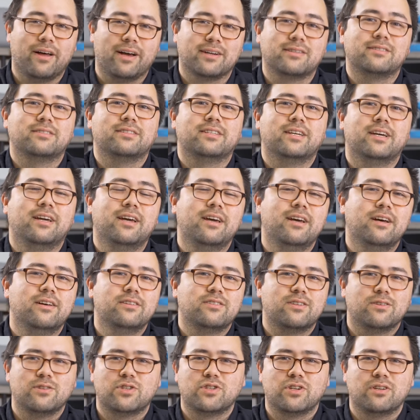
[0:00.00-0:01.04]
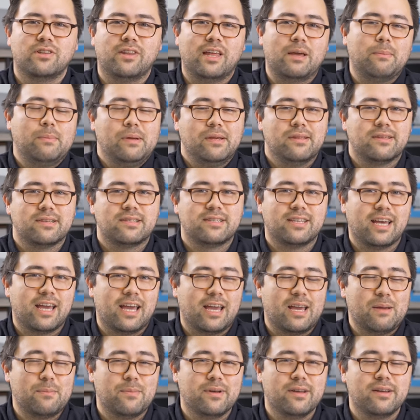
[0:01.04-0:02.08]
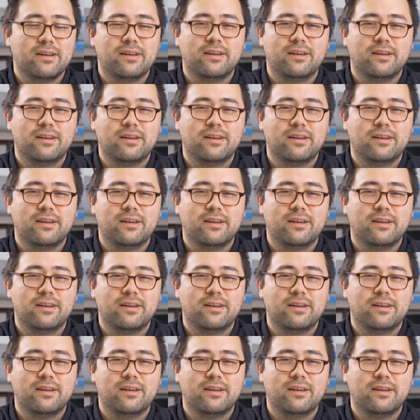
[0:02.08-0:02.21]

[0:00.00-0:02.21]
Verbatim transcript: actually. So shouldn't they be the same?